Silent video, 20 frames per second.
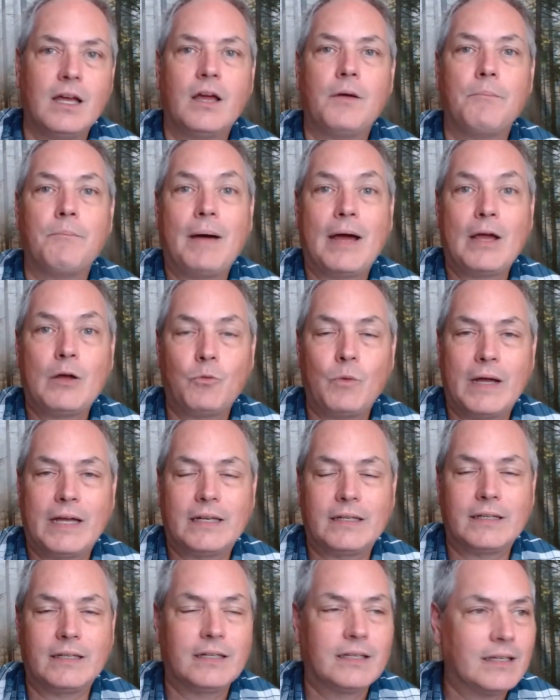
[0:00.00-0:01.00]
by
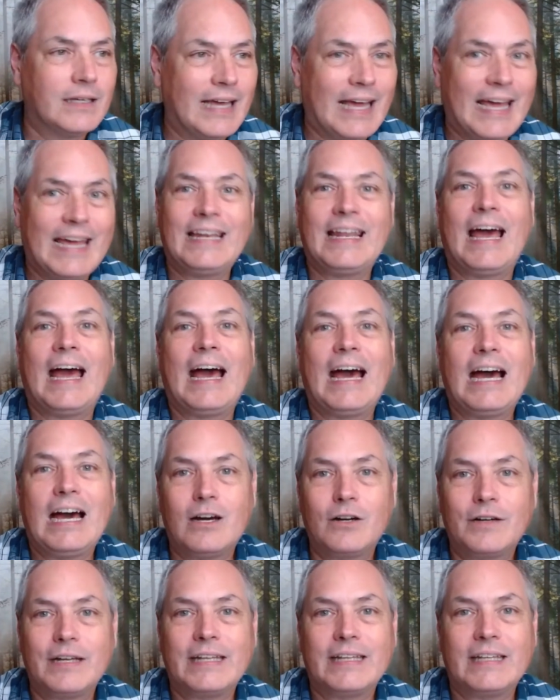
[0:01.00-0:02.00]
when, and
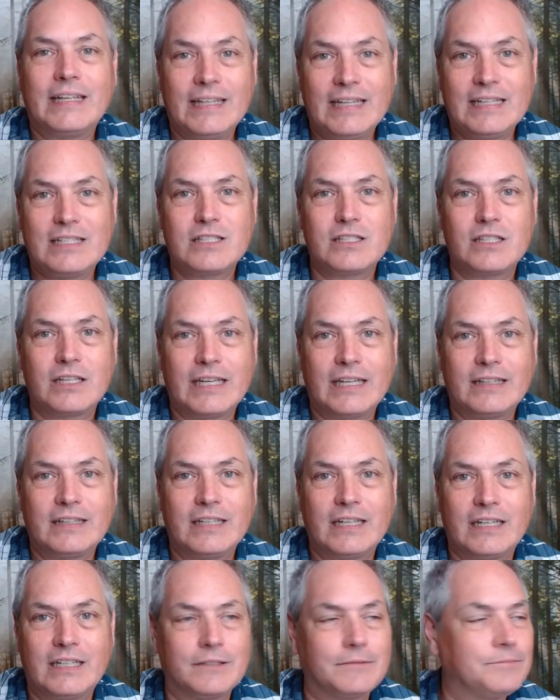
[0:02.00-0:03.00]
how it needs to get
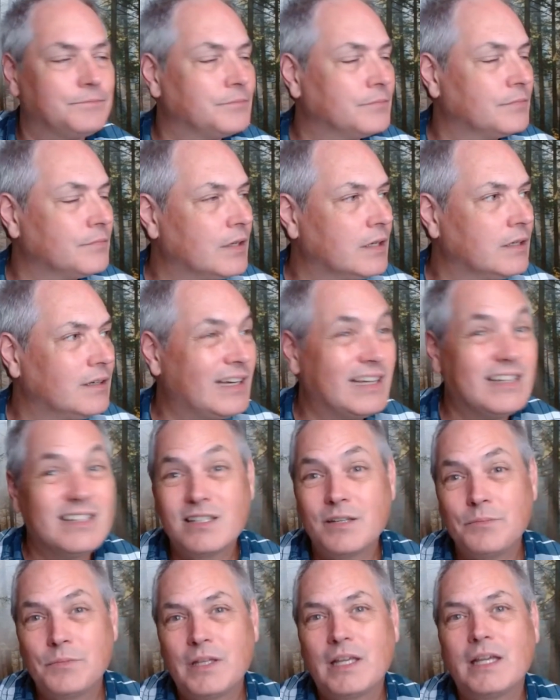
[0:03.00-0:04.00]
done. And
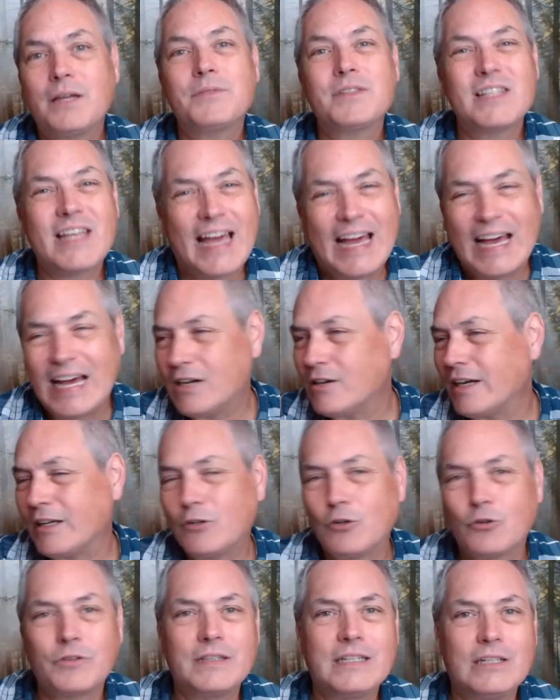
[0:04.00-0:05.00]
sometimes the how I
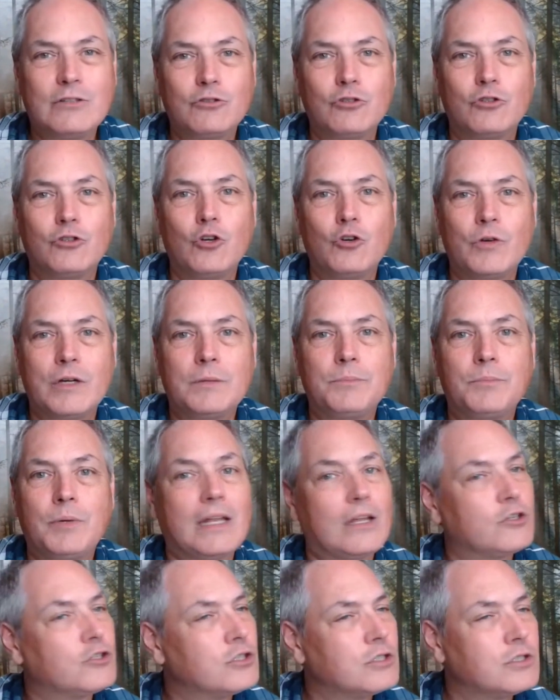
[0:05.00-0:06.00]
don't need to know it, but I
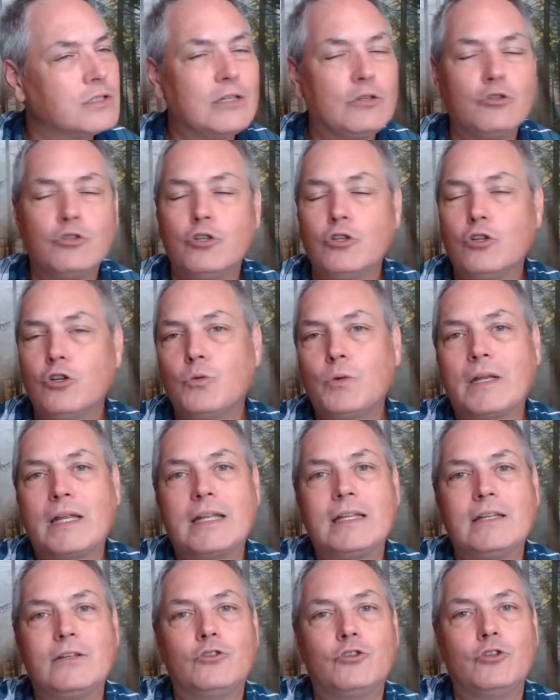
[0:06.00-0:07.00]
just need to know what I
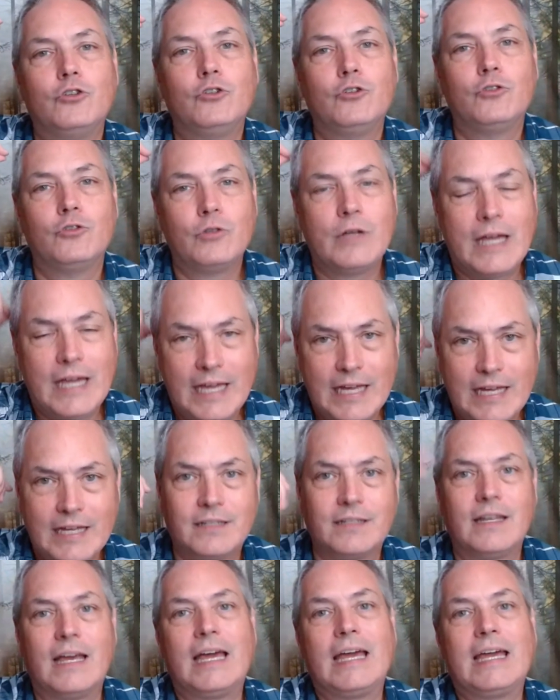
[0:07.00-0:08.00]
need to do
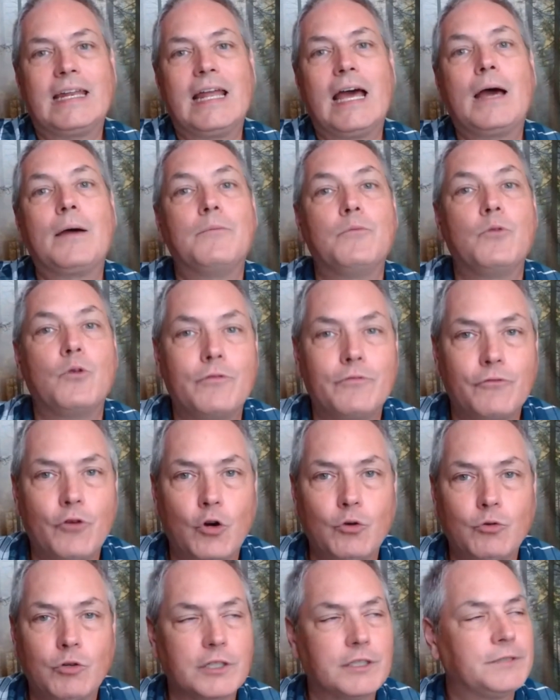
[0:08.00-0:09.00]
and I move
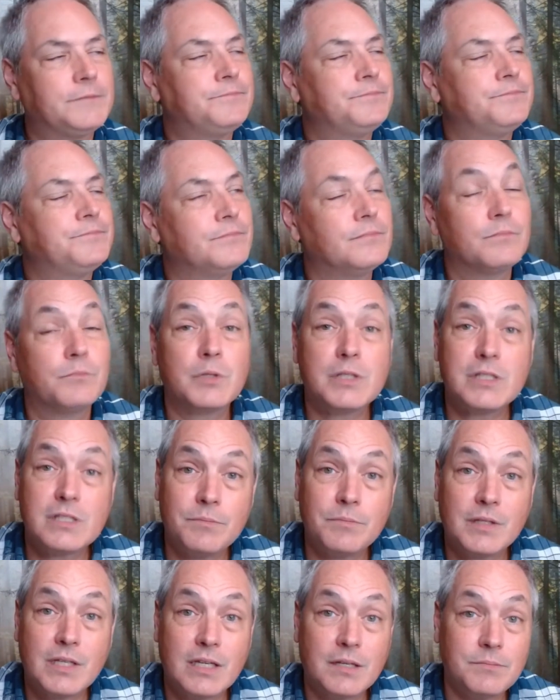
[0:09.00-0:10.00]
forward. But
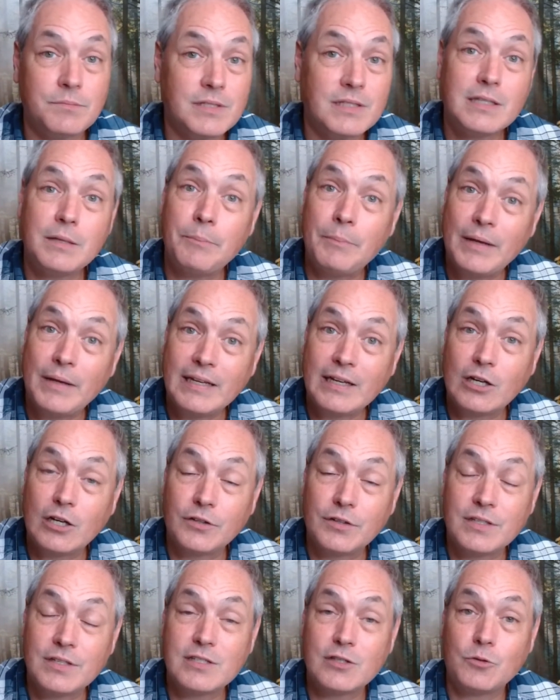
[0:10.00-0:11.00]
sometimes, depending on
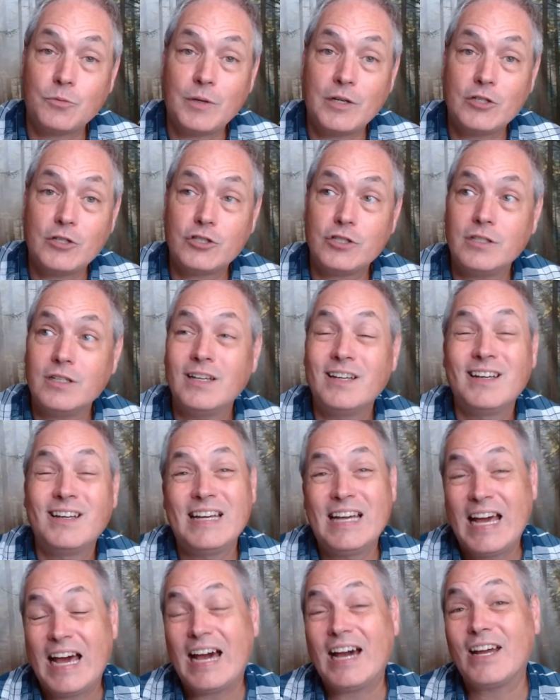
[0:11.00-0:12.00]
the situation,
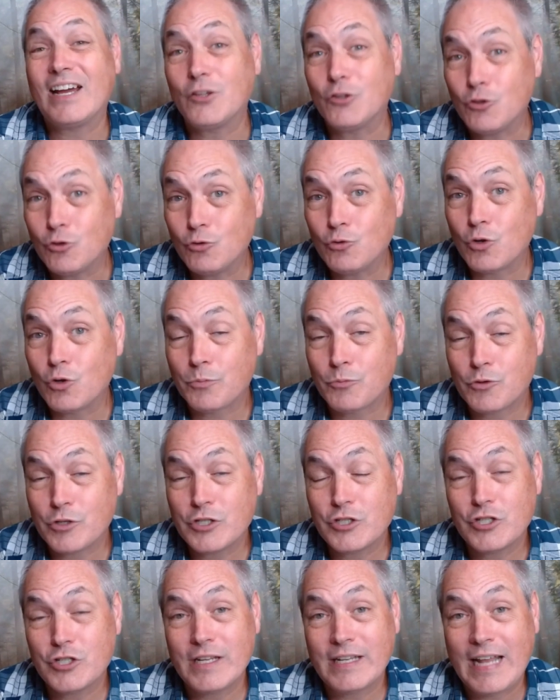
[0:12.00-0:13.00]
I do
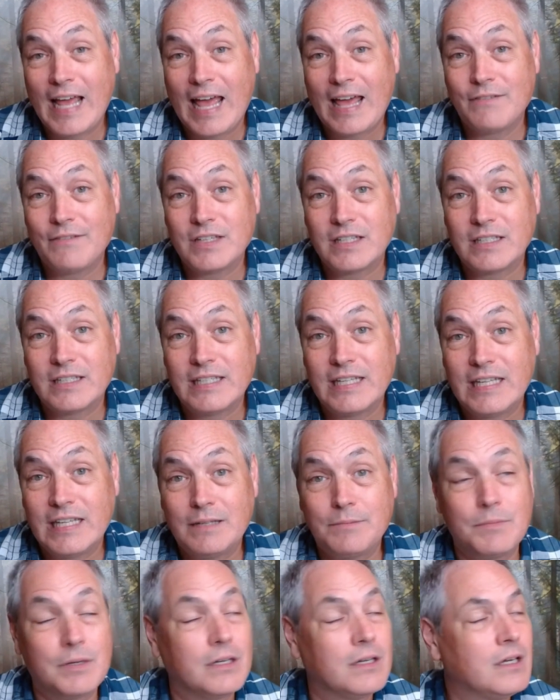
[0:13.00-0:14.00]
appreciate having a
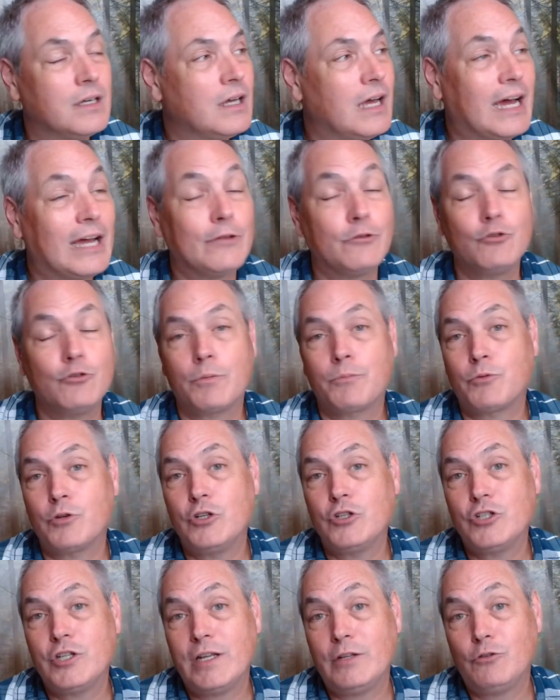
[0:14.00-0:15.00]
team. I do
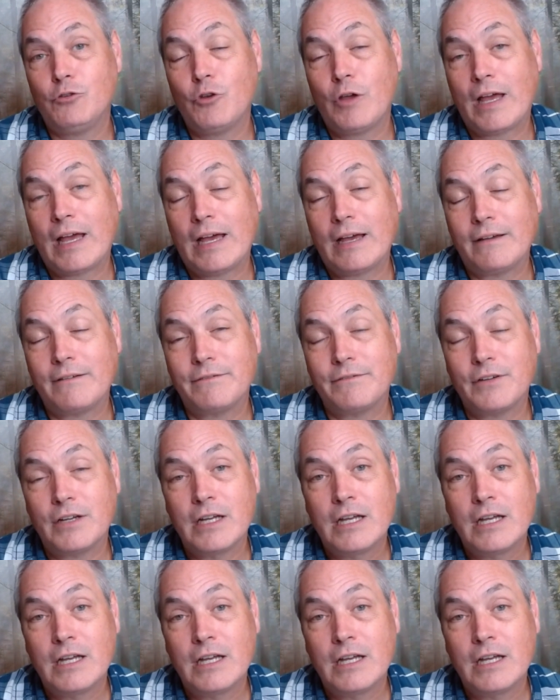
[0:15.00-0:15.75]
appreciate to have